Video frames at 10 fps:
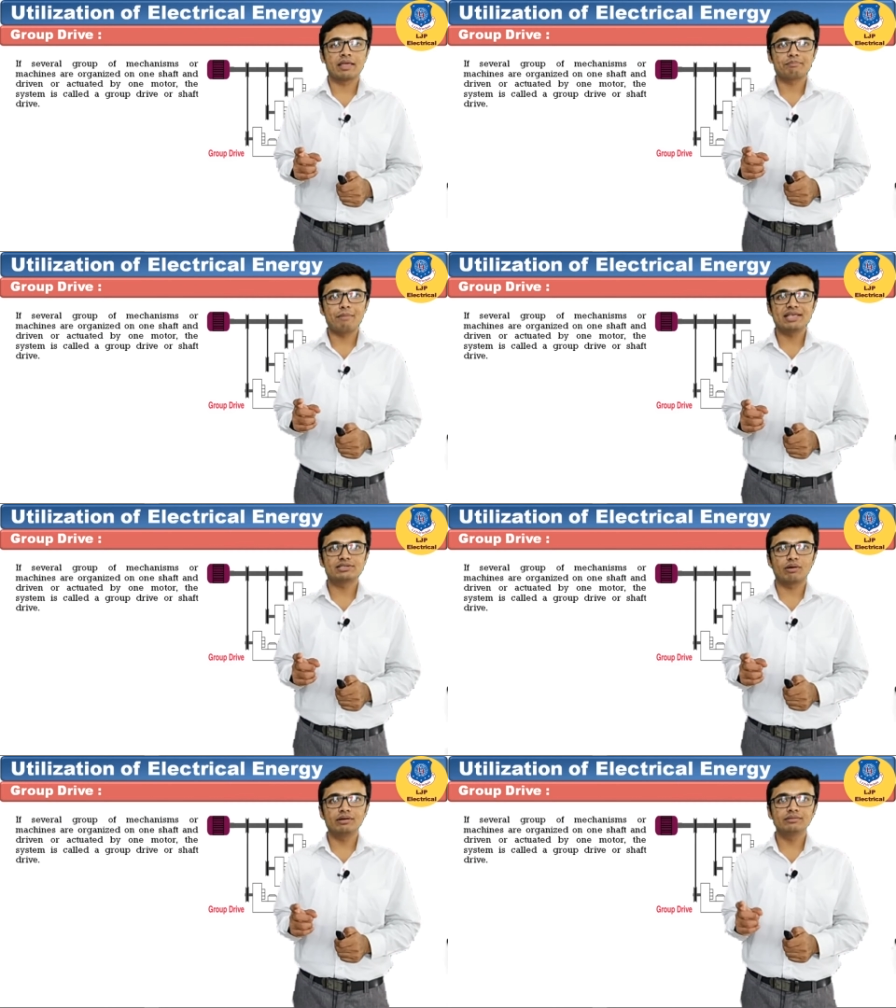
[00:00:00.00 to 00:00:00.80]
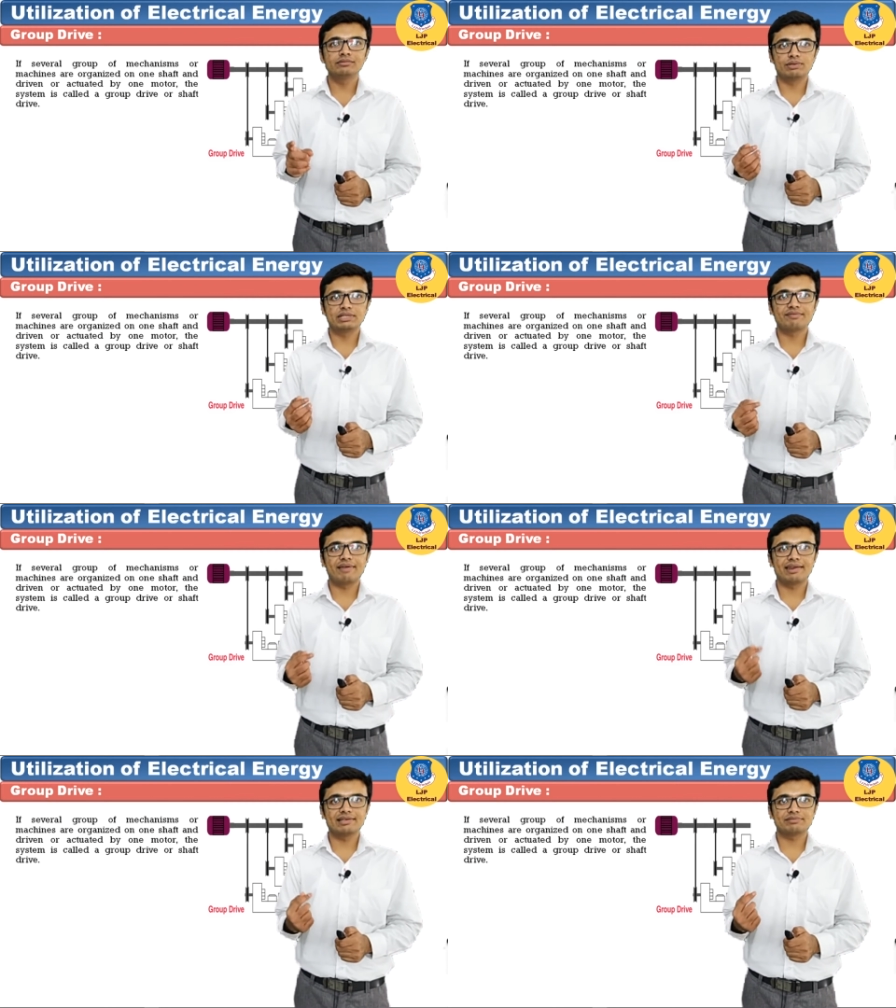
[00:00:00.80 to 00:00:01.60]
based on using
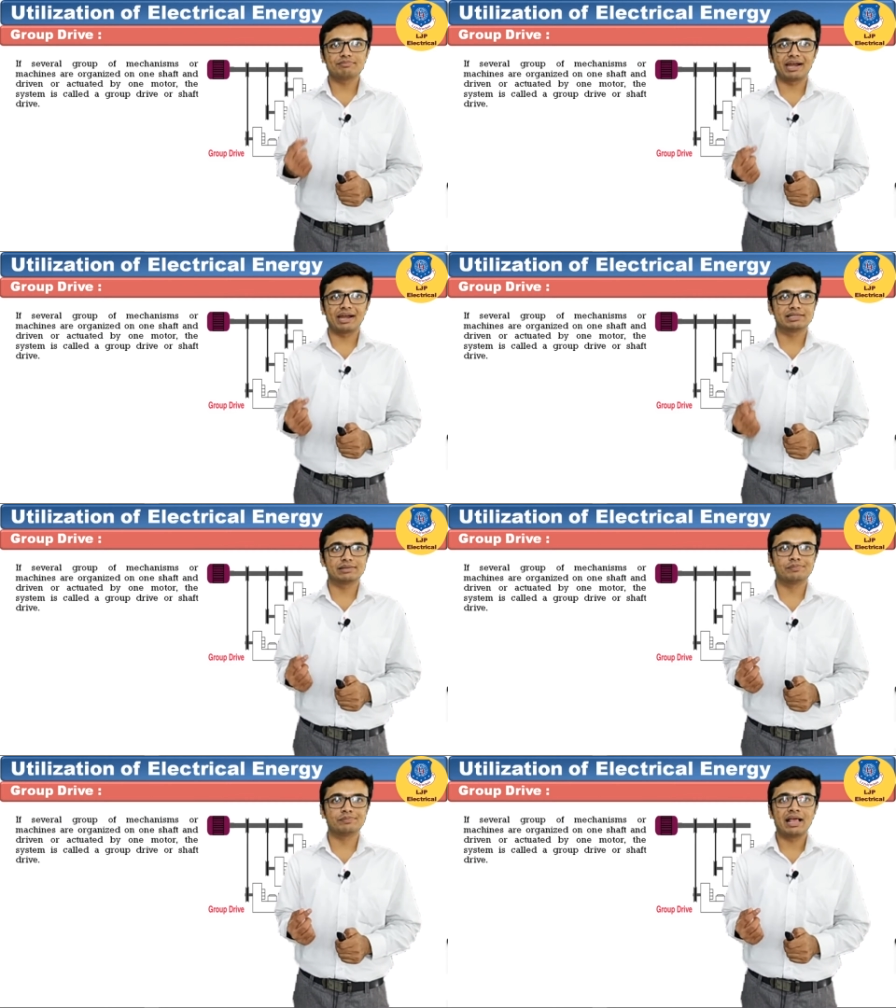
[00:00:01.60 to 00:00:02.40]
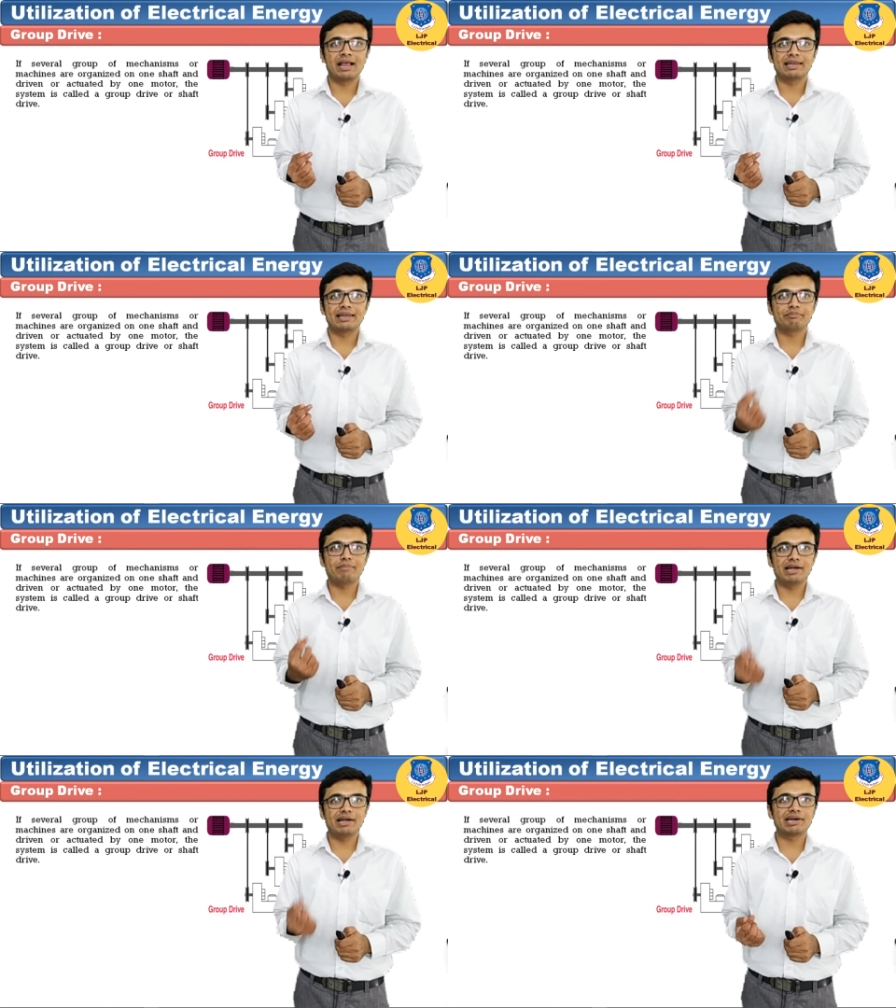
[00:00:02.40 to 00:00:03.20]
various mechanism like
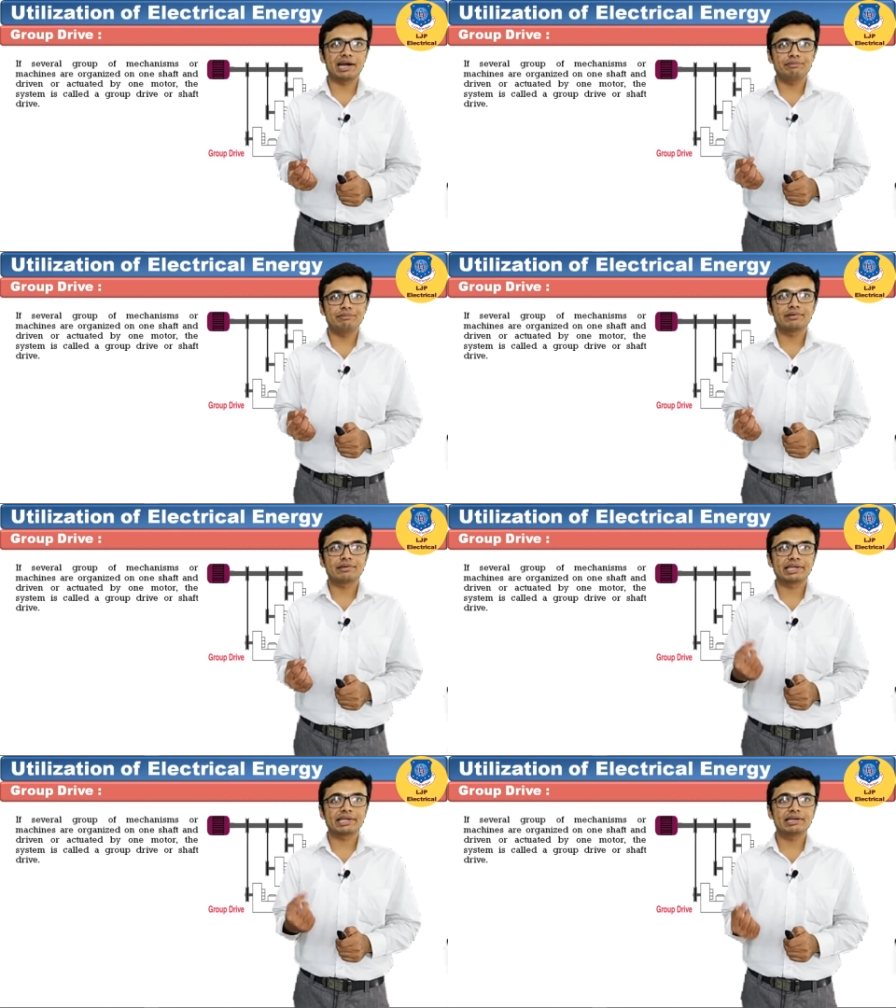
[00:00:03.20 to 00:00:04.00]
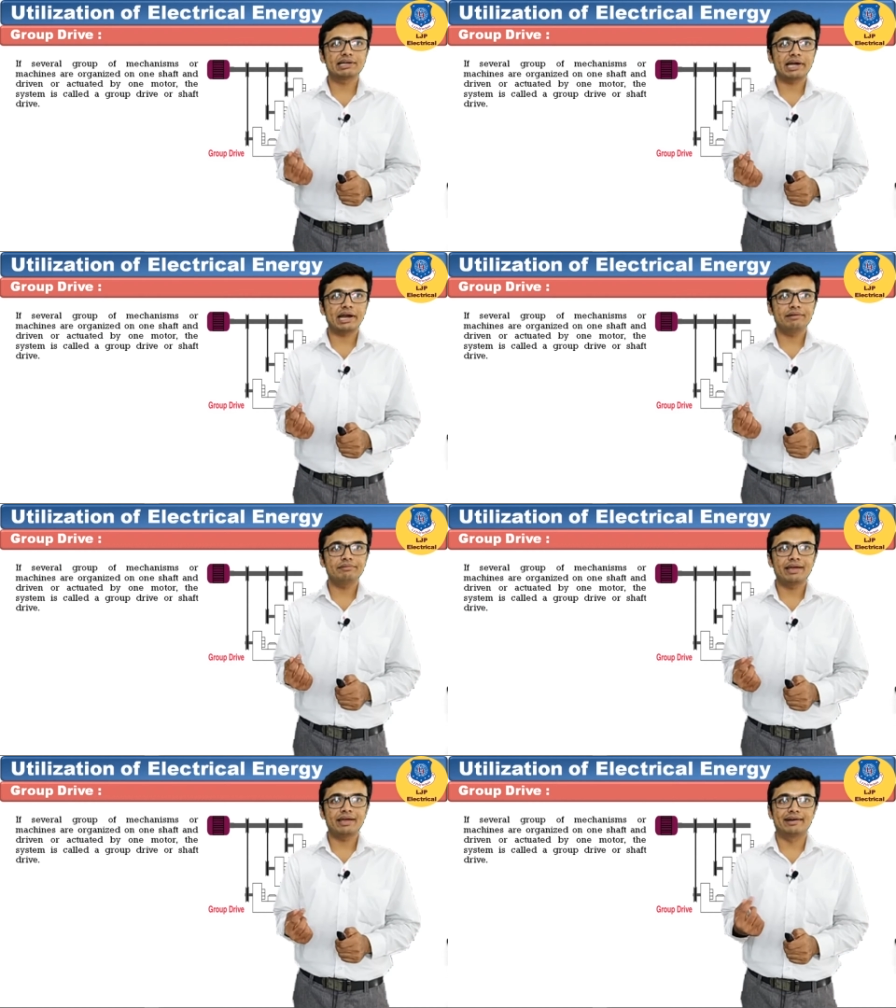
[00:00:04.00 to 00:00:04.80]
belt drive, gear drive,
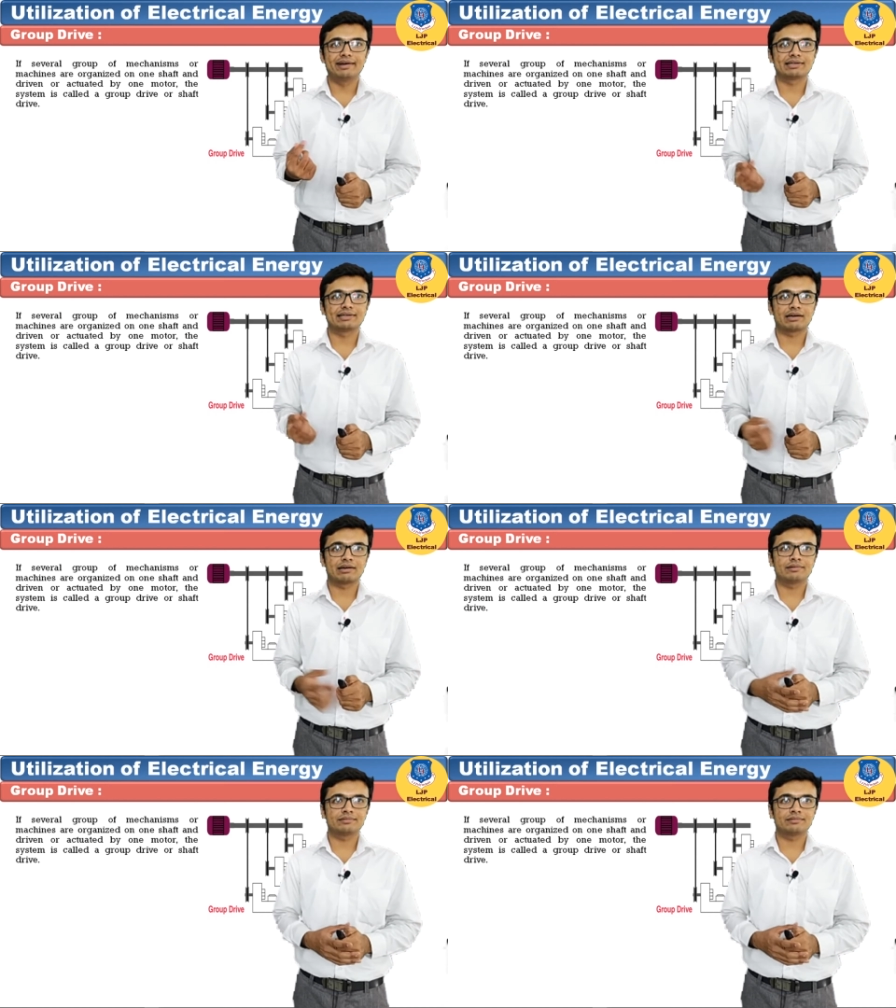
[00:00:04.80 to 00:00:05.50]
etc.